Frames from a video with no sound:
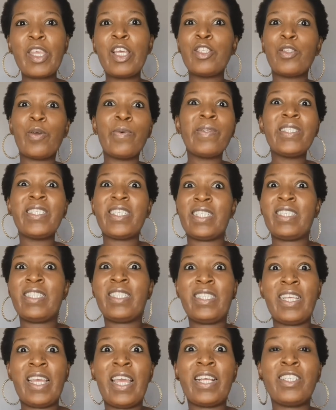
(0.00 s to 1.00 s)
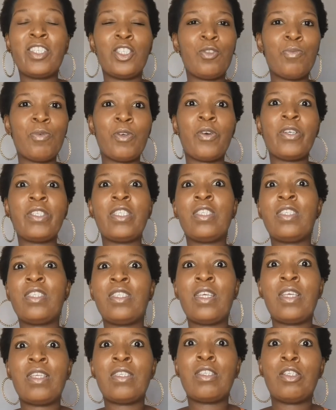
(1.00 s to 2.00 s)
don't just take just because it
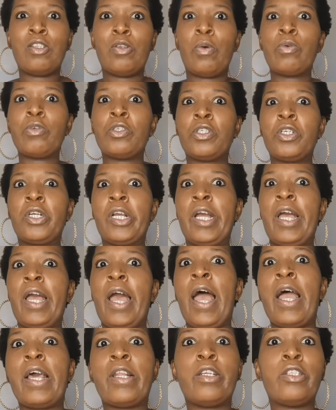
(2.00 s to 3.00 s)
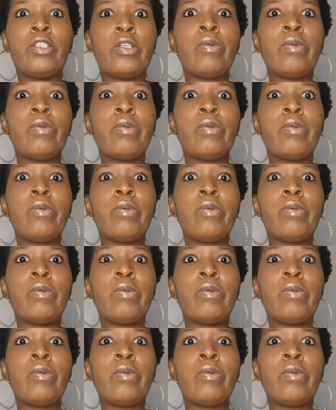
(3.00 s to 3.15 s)
says no sugar added.